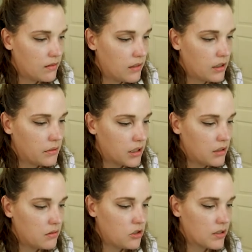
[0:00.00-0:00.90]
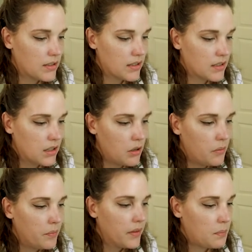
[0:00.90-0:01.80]
There we go, just like so.
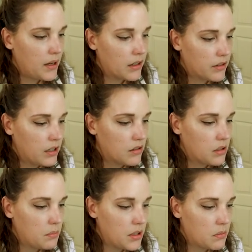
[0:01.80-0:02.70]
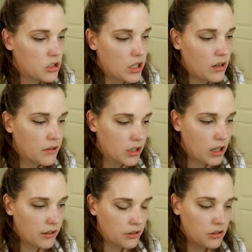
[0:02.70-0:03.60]
Background can be whichever
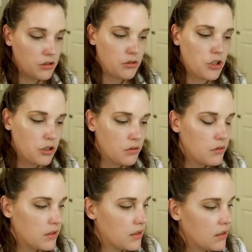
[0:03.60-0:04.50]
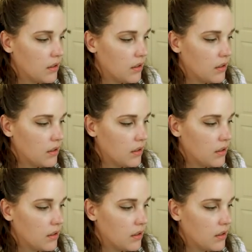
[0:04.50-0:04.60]
color you choose.